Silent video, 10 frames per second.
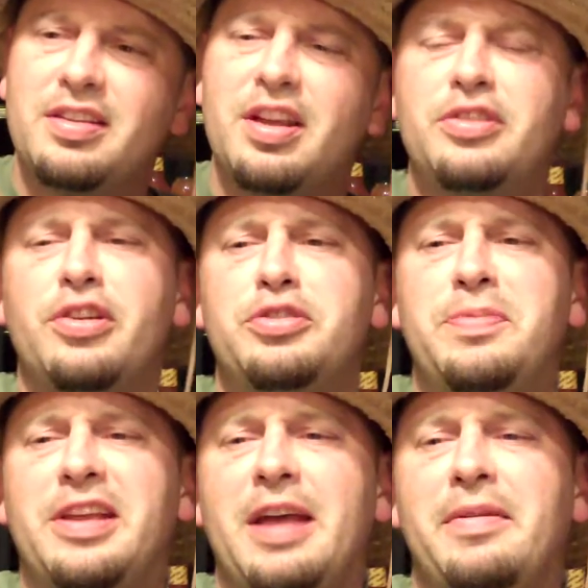Santos
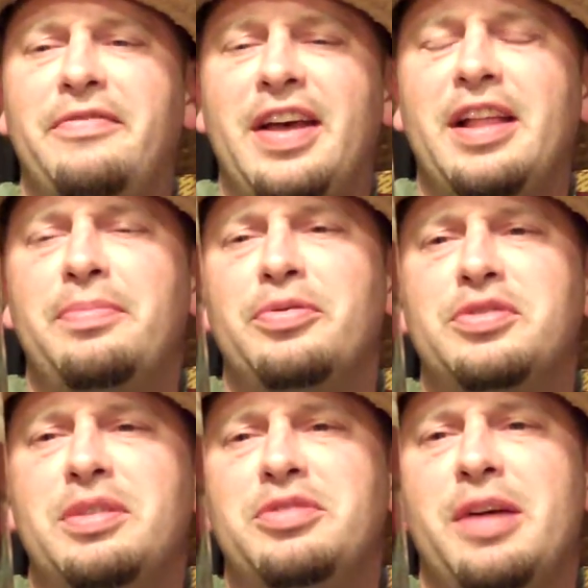became available
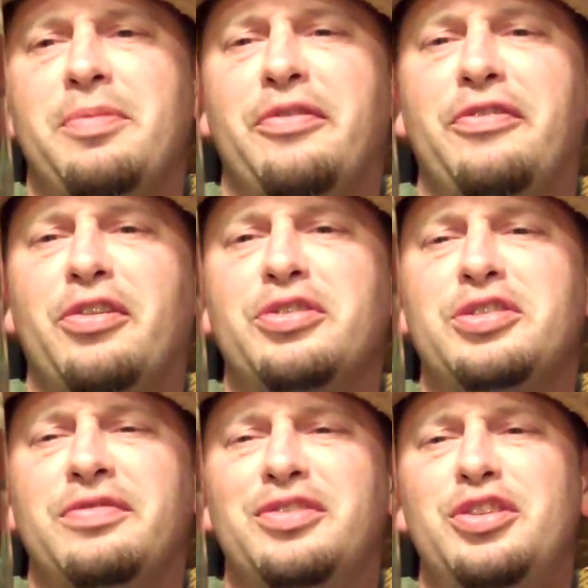September
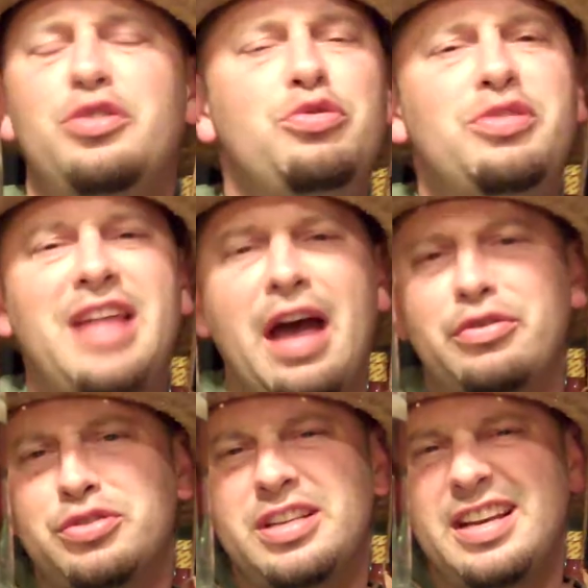1st of
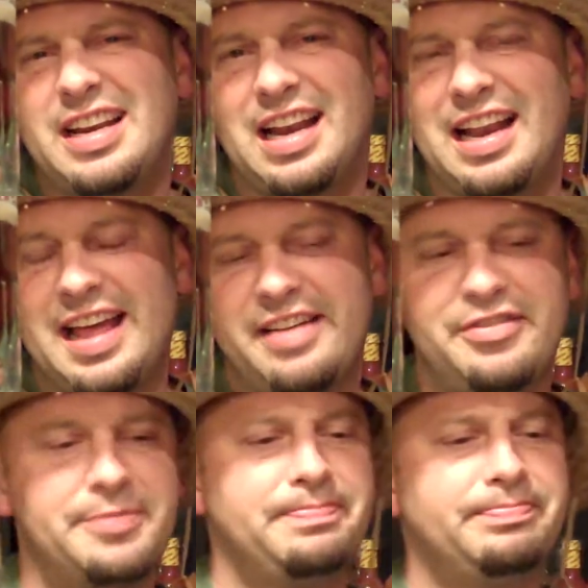
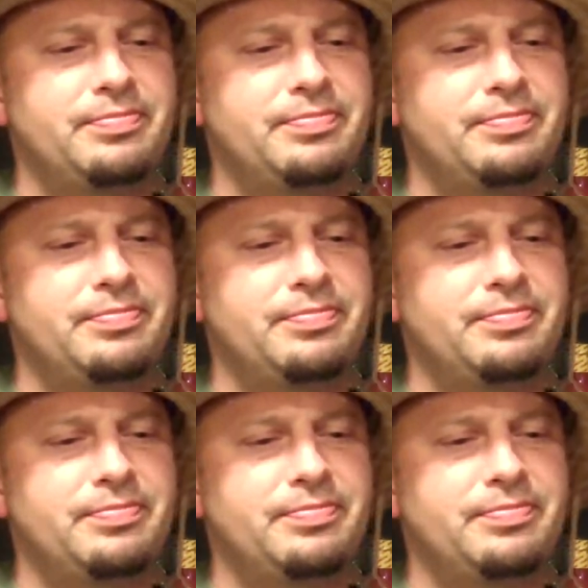2011